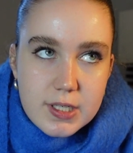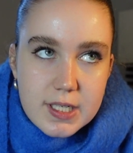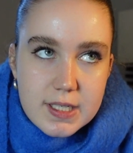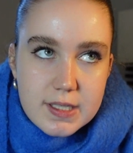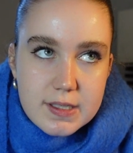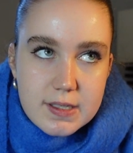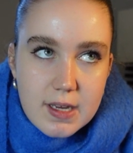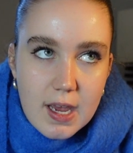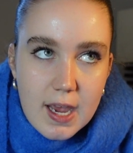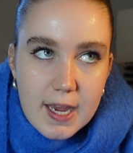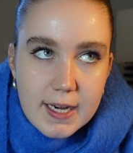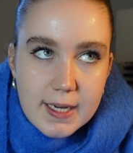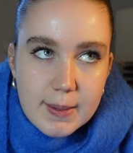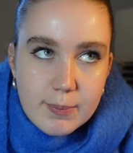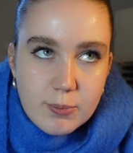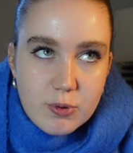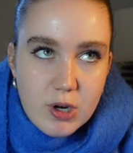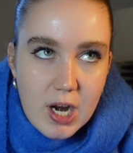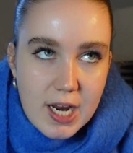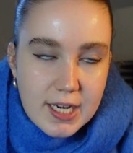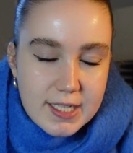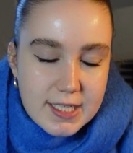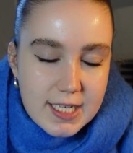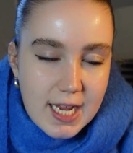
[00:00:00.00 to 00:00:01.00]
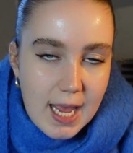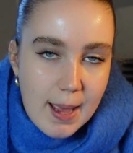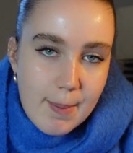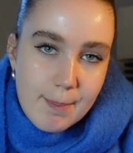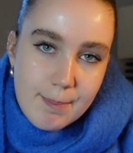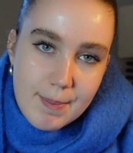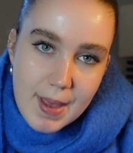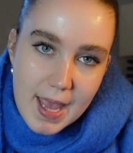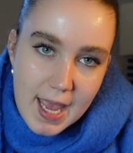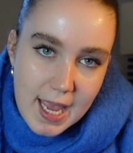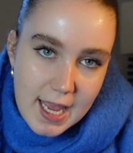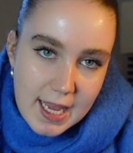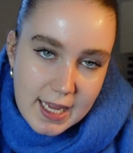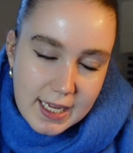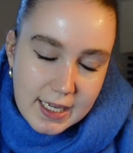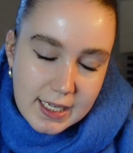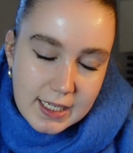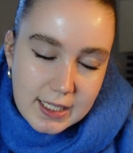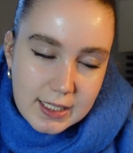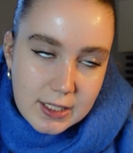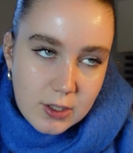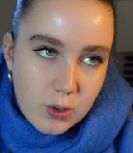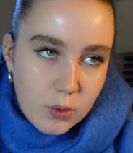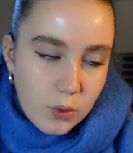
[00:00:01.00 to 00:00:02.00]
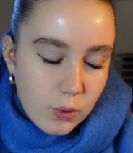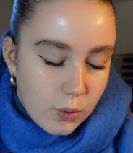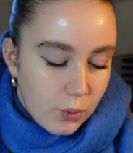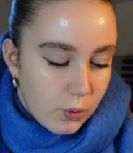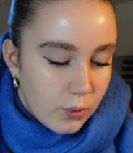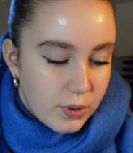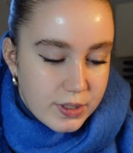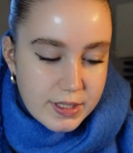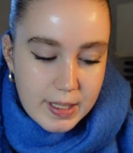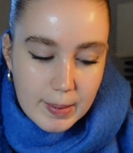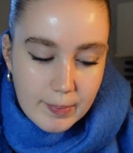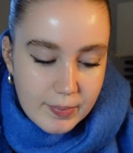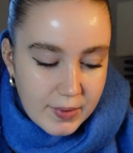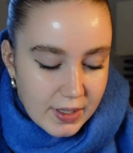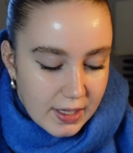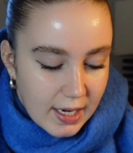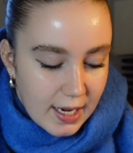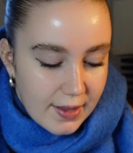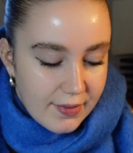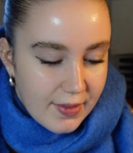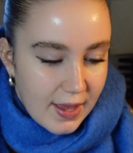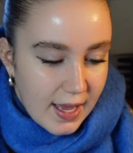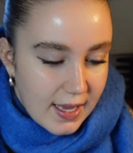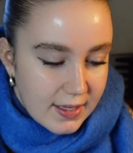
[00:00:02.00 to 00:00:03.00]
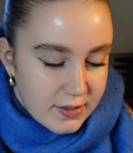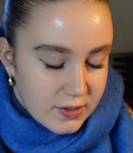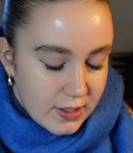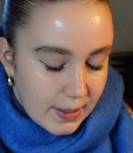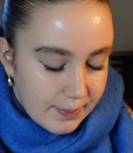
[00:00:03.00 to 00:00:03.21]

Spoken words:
design a brand campaign or something like that.